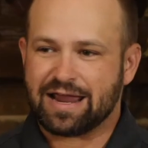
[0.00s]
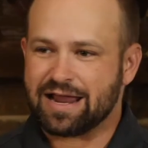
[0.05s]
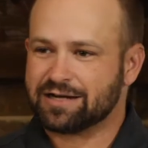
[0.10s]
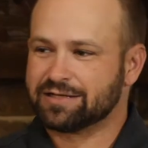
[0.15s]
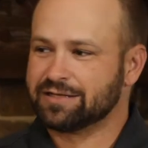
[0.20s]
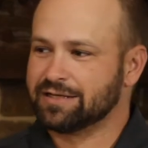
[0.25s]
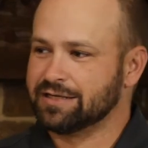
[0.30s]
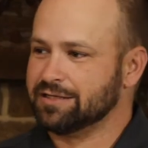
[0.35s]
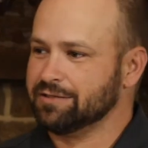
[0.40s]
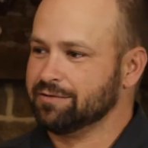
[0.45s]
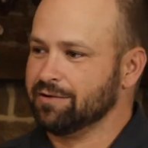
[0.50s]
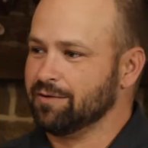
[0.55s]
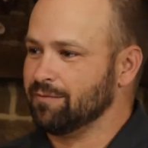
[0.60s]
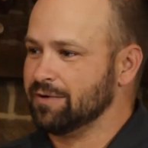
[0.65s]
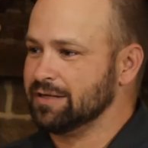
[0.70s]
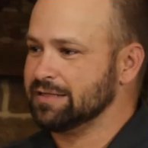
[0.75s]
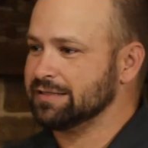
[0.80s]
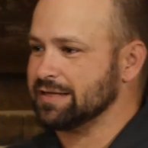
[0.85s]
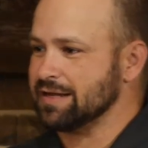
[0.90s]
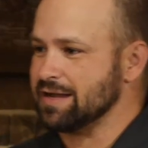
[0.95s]
actually do it
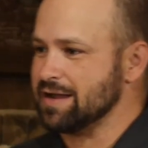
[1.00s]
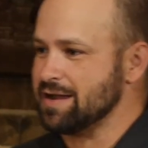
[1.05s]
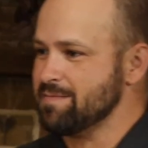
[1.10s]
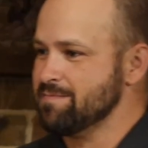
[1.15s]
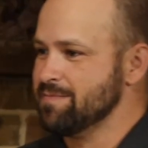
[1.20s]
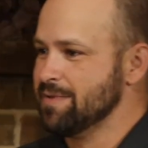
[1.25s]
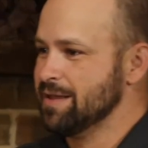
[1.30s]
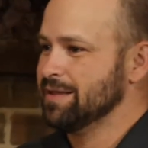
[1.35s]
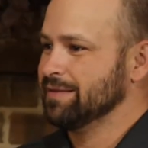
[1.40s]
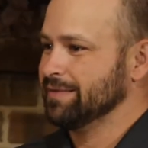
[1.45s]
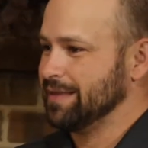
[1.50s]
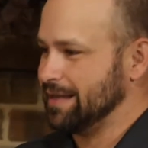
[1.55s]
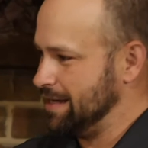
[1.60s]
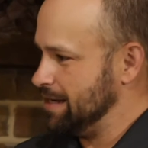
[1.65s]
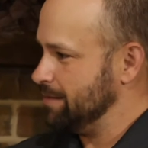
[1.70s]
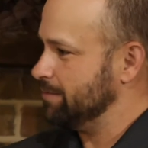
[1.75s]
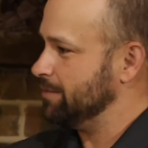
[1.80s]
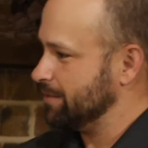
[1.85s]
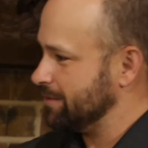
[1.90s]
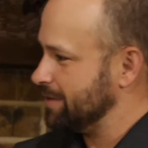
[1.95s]
one time, they
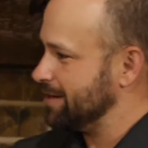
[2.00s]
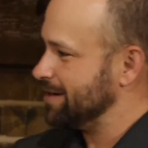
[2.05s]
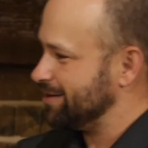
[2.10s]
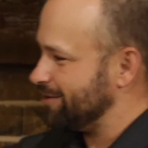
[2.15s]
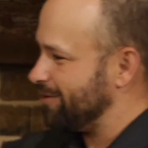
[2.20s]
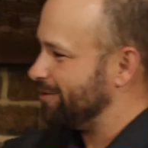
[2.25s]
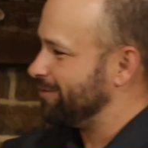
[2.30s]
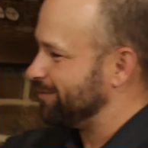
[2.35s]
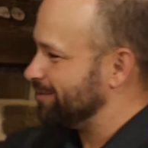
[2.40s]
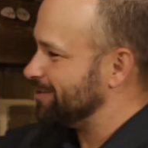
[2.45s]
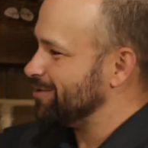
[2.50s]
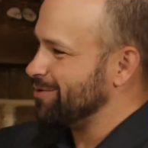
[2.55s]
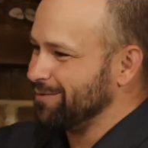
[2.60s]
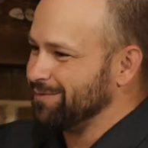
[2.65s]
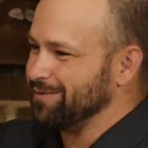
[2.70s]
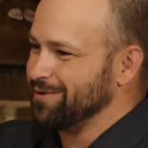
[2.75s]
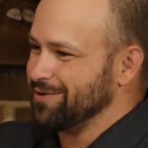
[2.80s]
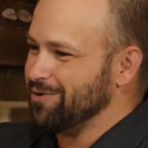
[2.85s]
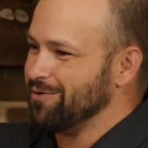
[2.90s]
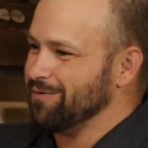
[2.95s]
keep doing it over and
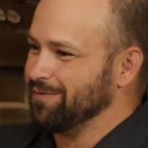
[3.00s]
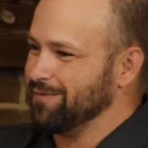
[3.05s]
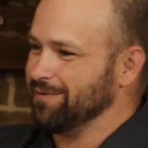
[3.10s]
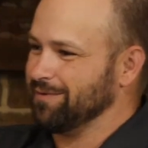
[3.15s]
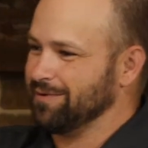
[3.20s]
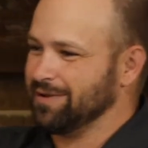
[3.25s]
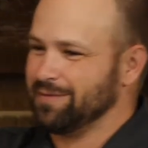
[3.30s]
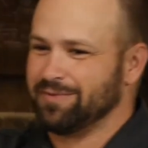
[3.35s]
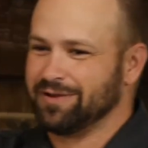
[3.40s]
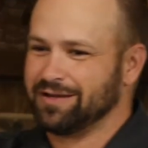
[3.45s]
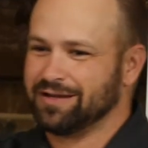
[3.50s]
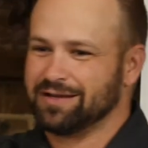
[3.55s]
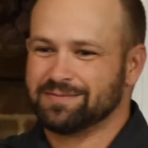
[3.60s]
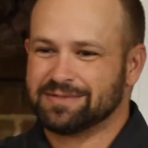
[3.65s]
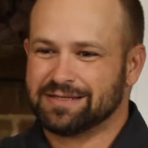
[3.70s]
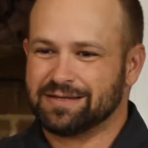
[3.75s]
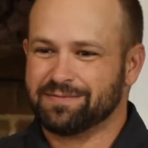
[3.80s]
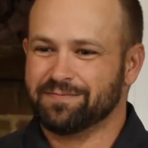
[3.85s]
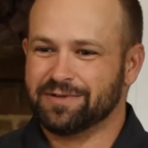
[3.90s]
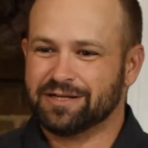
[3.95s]
over and over. It
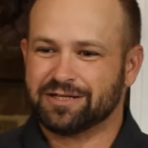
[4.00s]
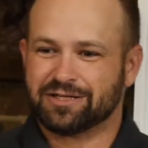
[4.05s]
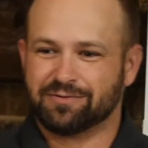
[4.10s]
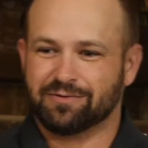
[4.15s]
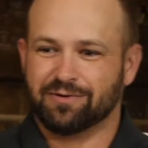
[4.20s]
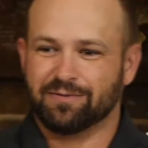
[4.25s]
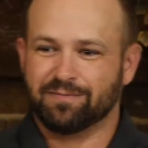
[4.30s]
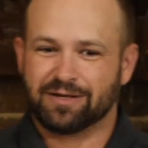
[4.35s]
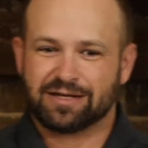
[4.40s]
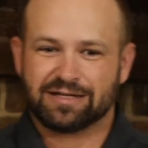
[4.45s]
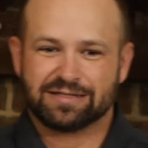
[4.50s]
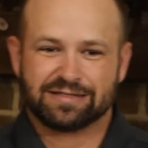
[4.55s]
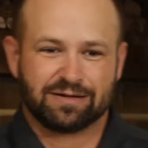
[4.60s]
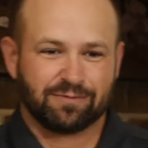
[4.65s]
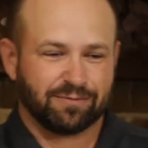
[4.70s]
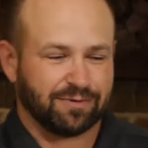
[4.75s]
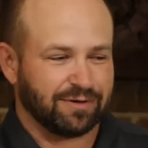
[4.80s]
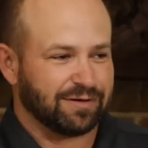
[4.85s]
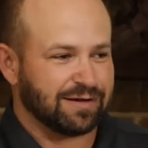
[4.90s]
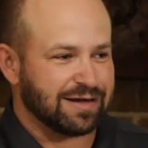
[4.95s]
becomes habitual because they
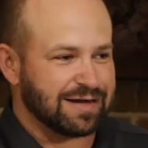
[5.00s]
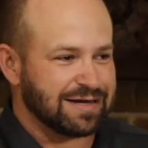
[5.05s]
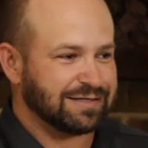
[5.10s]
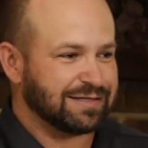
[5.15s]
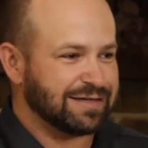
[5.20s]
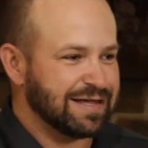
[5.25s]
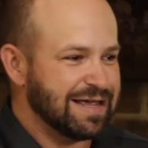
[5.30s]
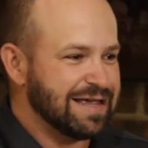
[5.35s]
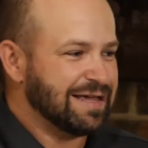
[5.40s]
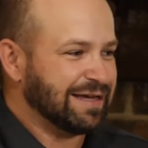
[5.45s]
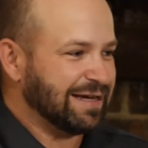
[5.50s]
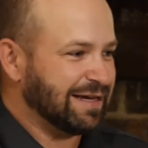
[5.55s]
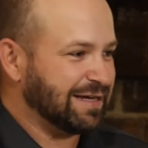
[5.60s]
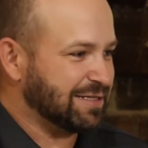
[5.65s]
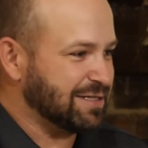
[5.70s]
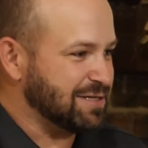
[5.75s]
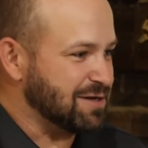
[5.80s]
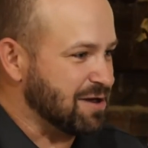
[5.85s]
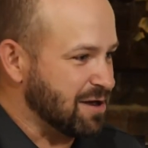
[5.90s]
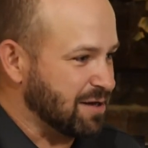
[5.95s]
realize
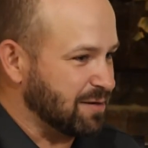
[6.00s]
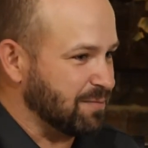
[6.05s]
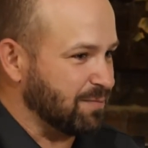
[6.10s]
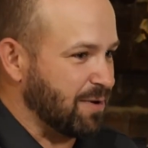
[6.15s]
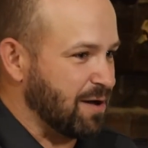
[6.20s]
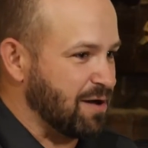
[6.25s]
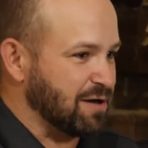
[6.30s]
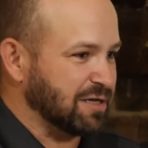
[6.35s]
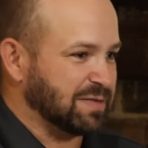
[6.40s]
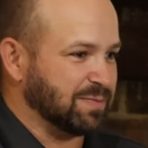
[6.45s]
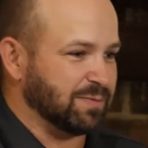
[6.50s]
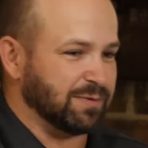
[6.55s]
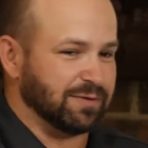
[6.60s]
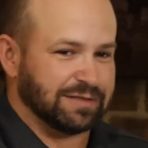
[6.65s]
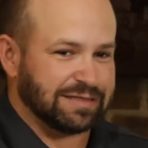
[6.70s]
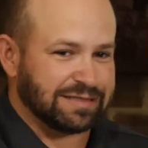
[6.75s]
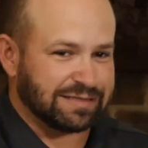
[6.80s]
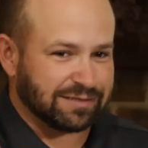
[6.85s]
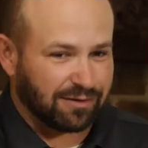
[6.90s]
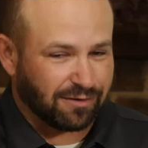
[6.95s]
it's not impossible.
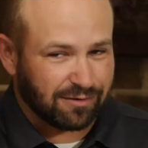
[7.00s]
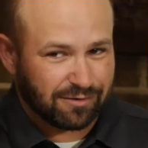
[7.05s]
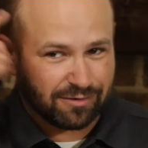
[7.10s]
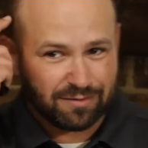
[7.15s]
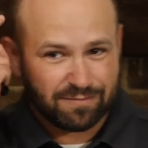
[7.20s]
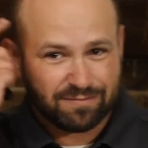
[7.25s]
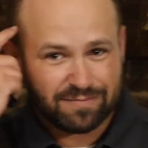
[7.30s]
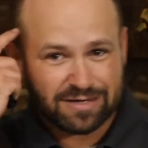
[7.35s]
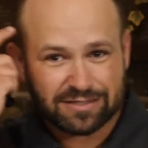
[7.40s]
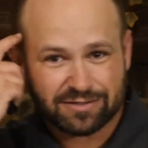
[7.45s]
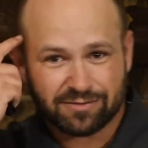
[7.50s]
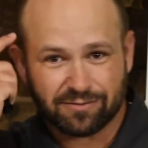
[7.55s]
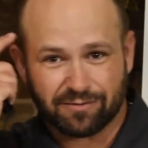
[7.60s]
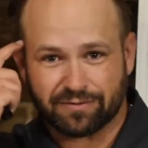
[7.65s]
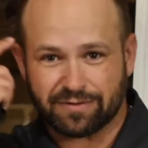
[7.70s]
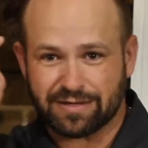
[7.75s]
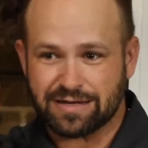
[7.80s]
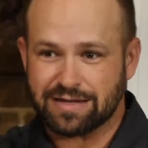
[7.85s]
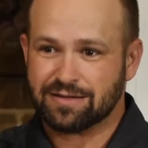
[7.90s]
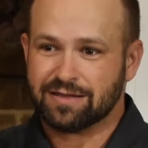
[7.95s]
It's all a mental
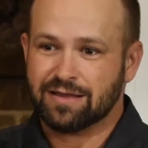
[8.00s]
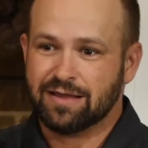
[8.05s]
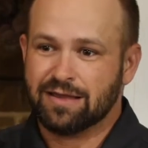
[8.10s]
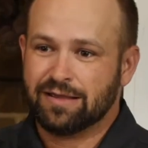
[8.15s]
thing.